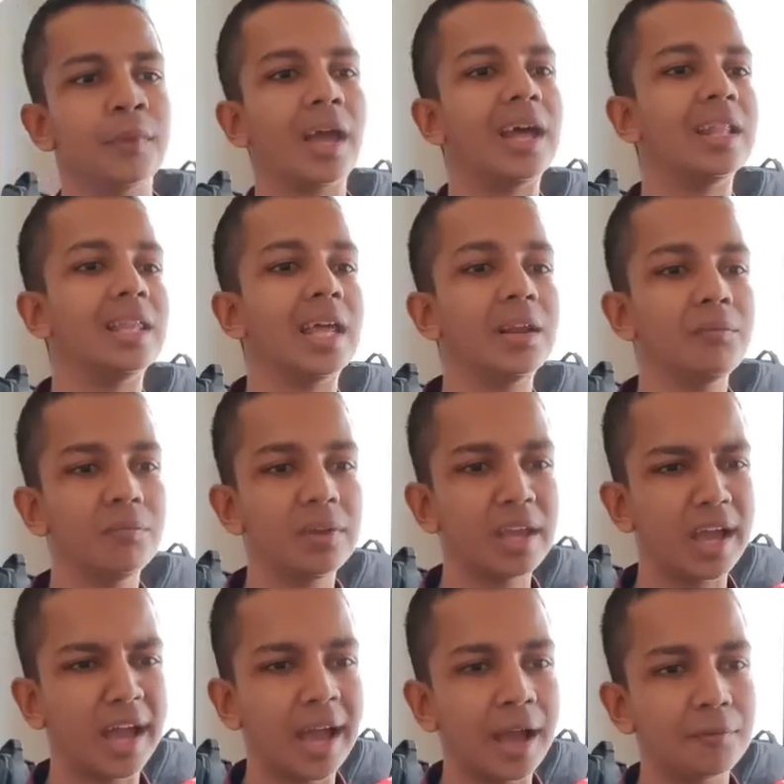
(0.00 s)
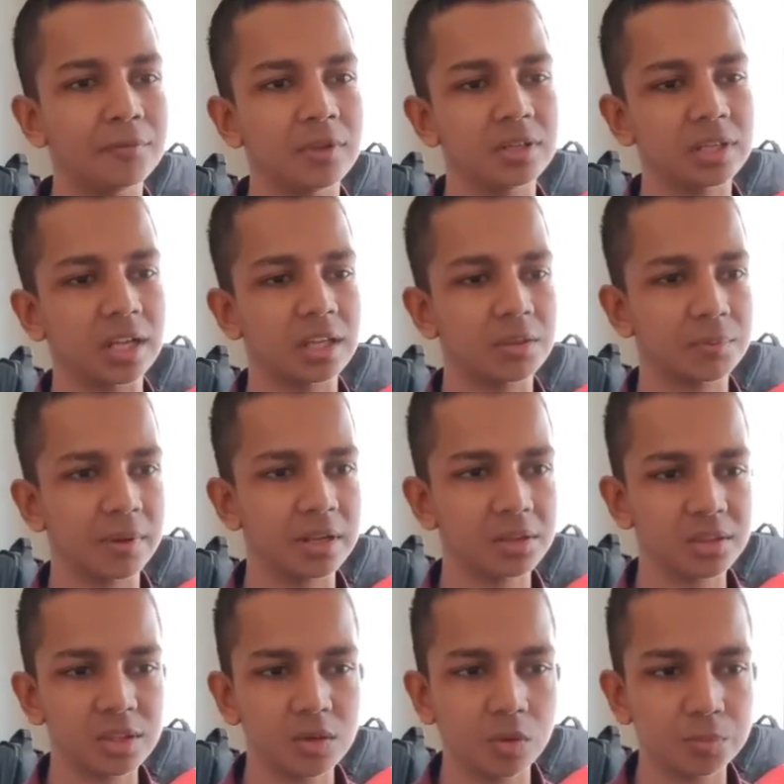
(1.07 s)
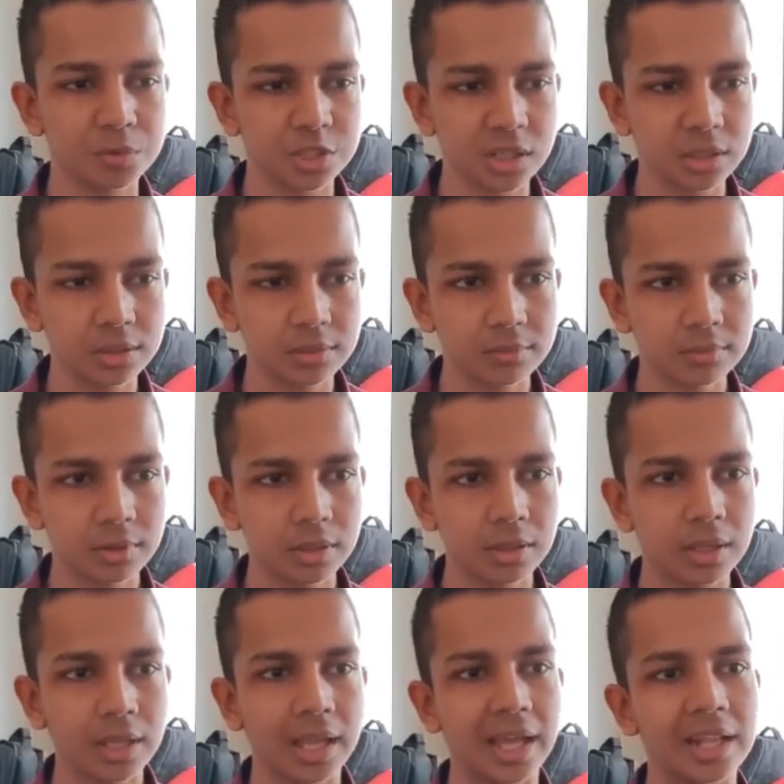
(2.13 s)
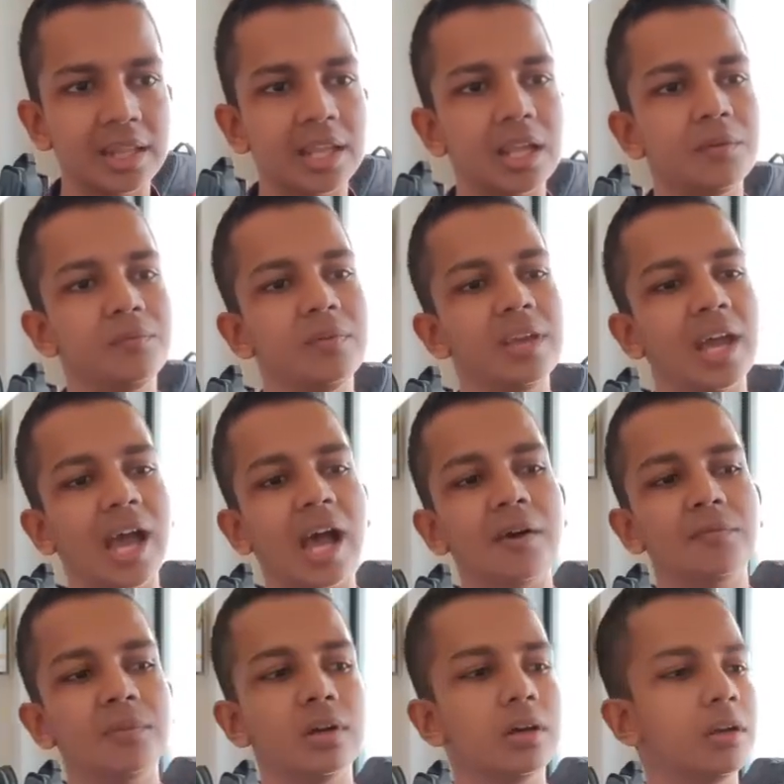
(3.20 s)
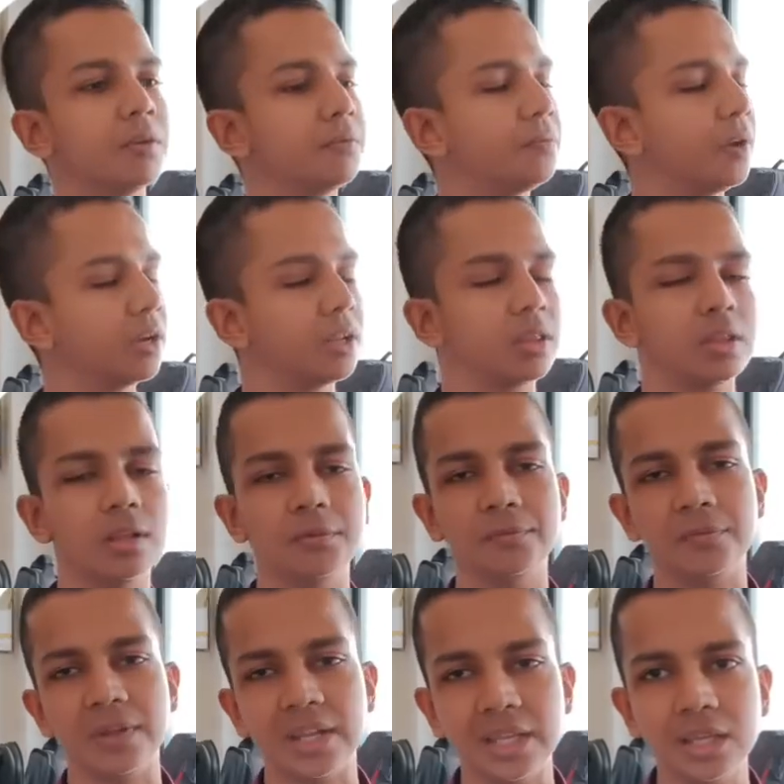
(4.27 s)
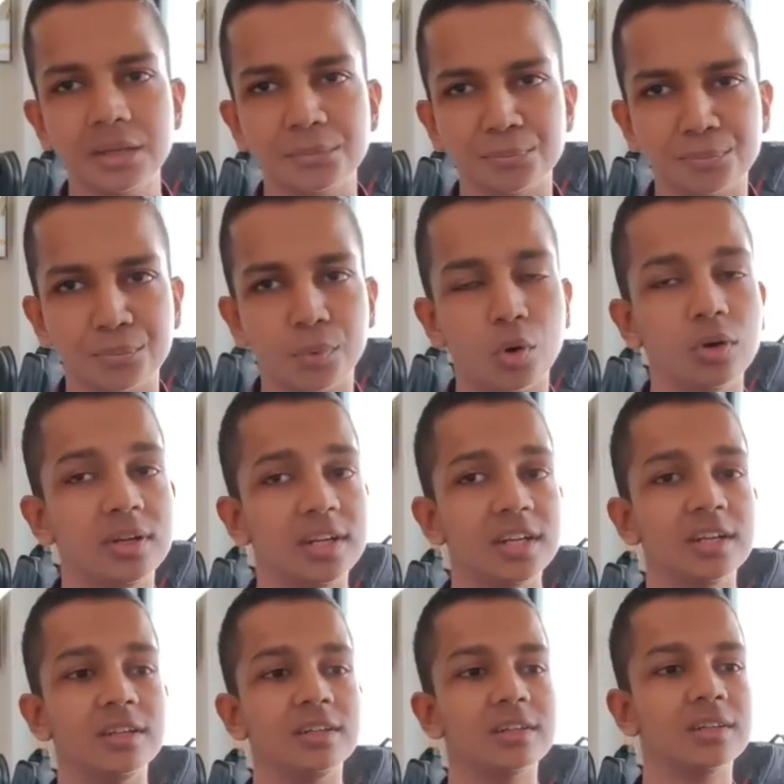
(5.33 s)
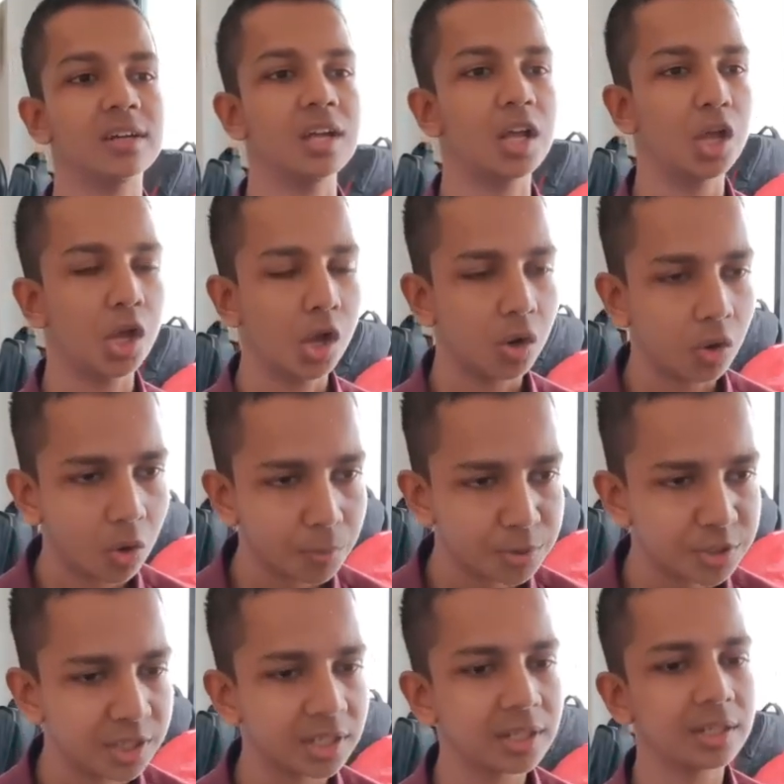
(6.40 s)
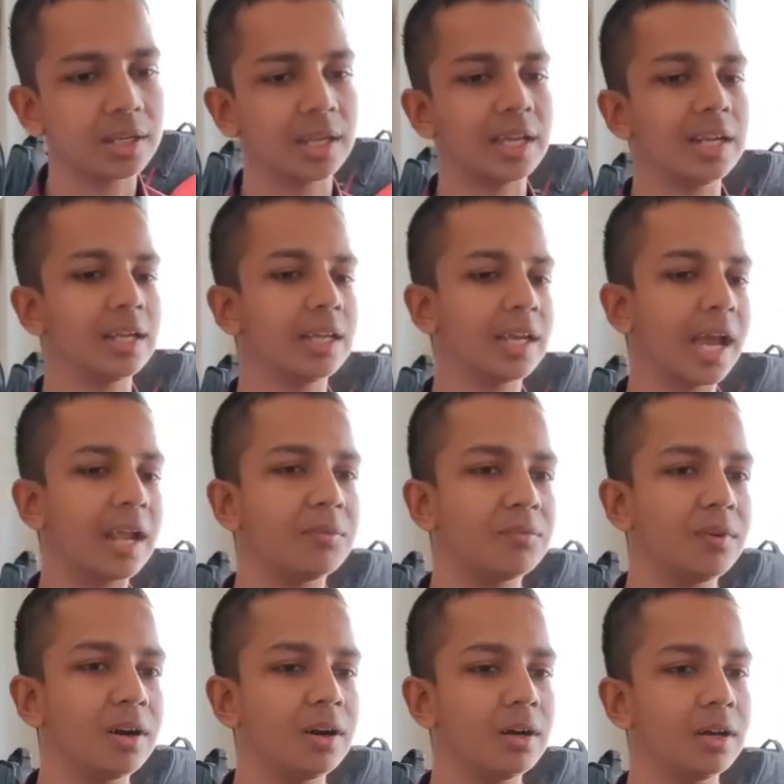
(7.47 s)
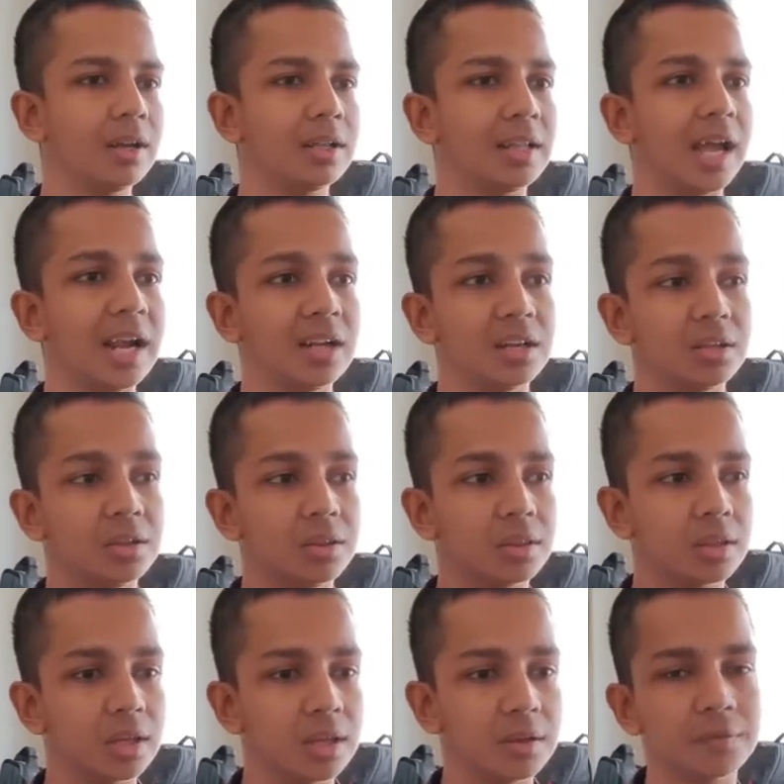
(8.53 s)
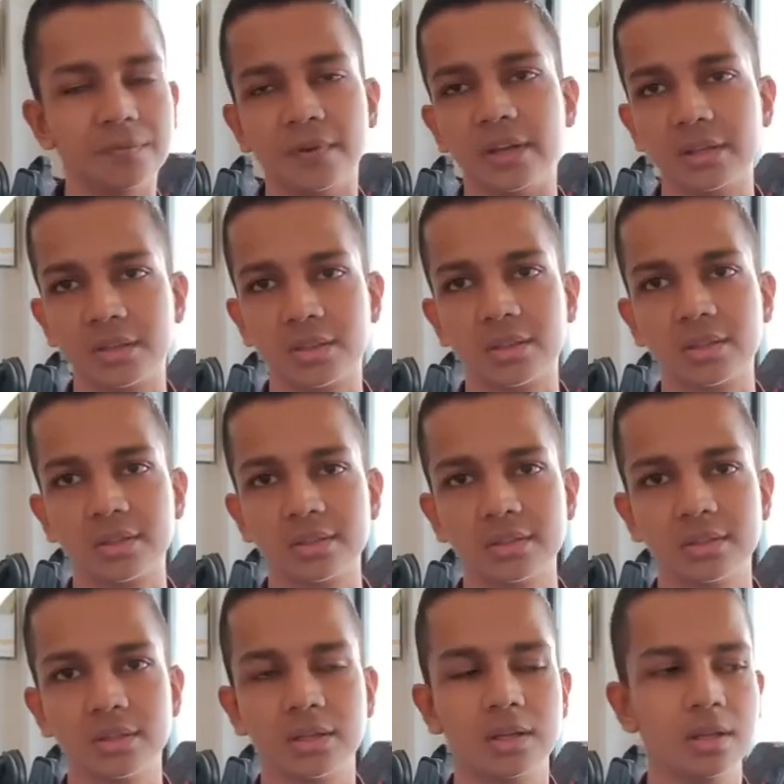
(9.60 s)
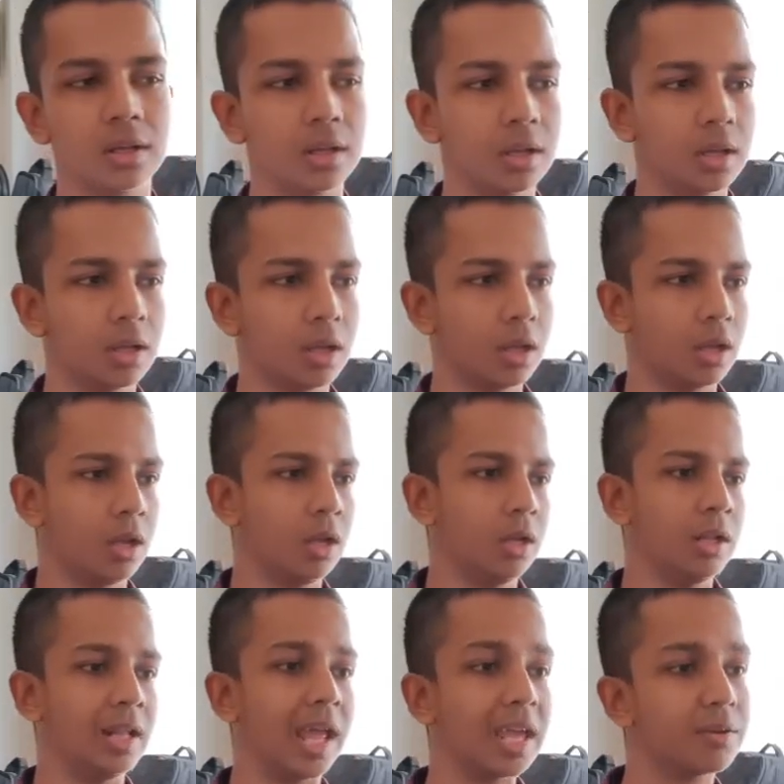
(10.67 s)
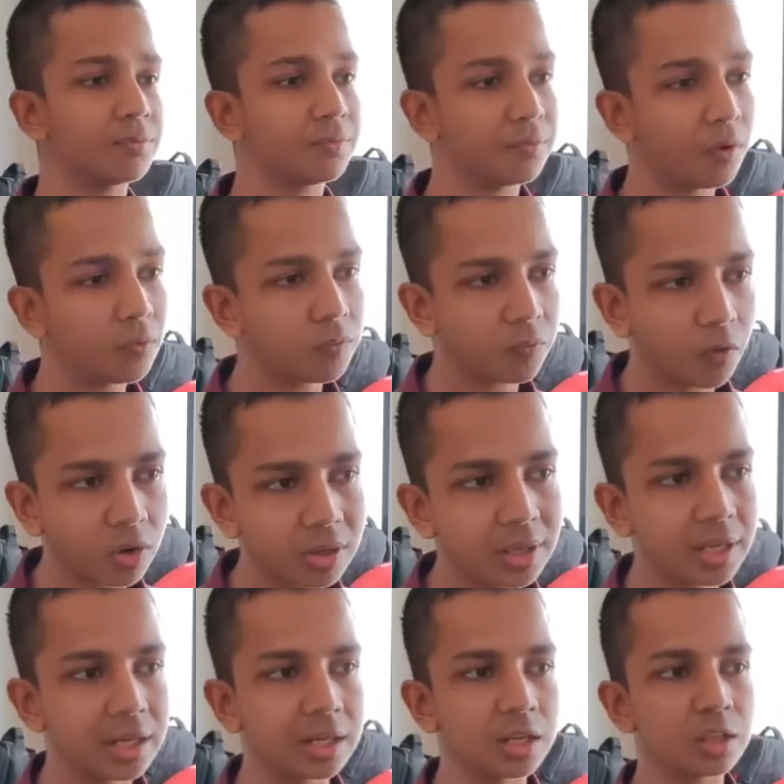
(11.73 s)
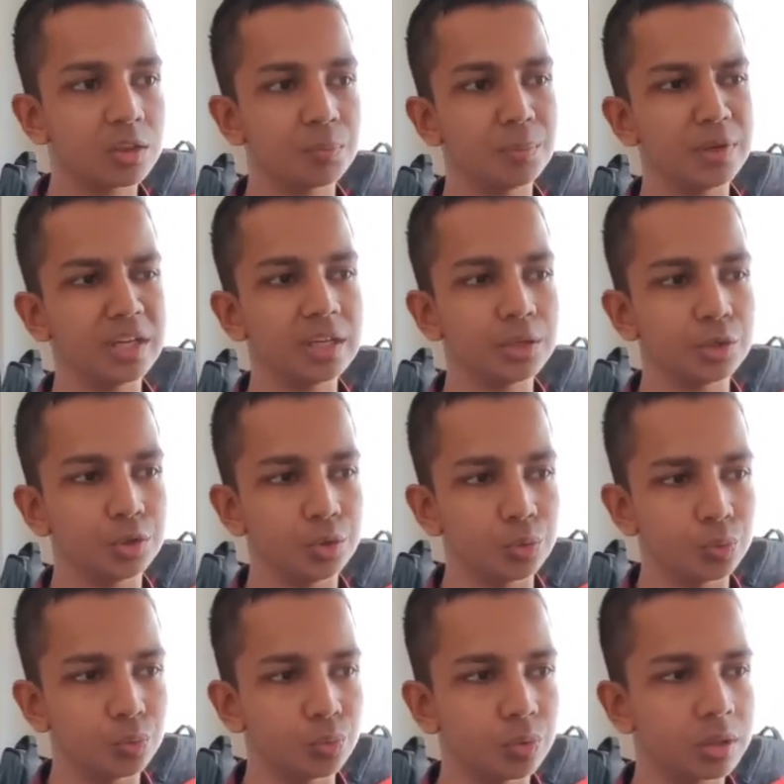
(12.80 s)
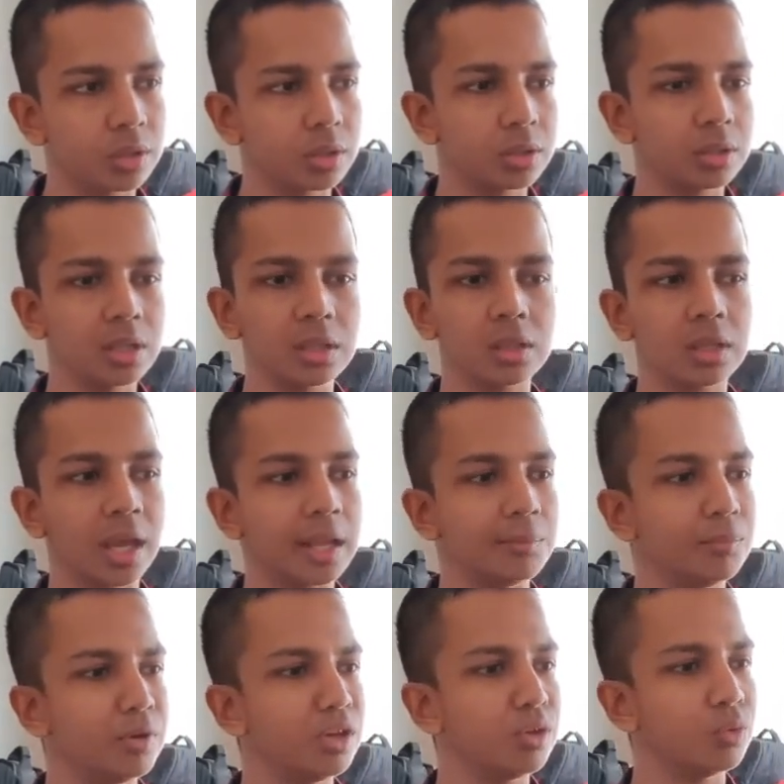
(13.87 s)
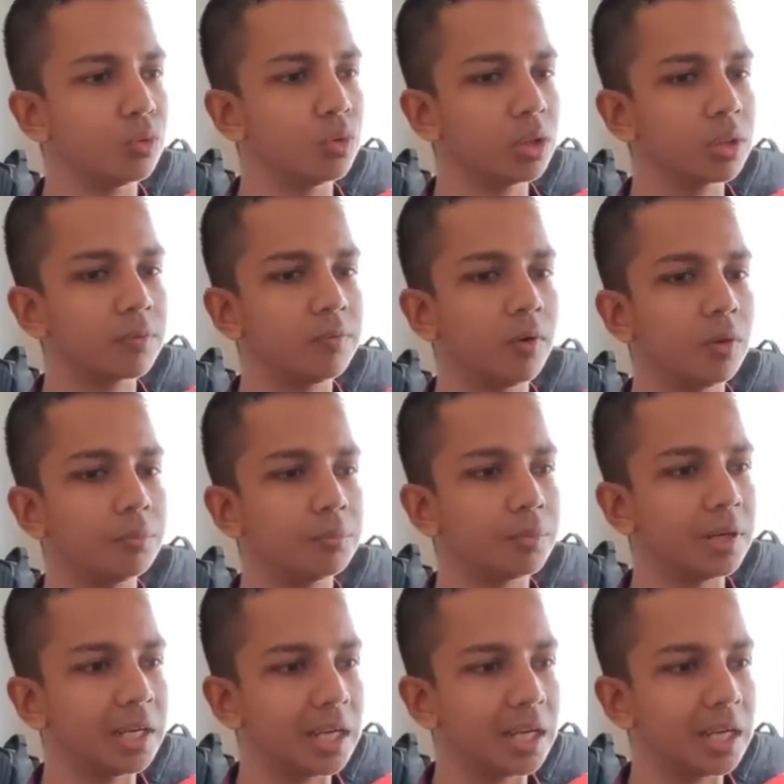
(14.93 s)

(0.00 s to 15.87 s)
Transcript: And then we have the transparency option, and then we have the effects, the very important option in Canva, that is effects. Like for what it is being used, this can be used for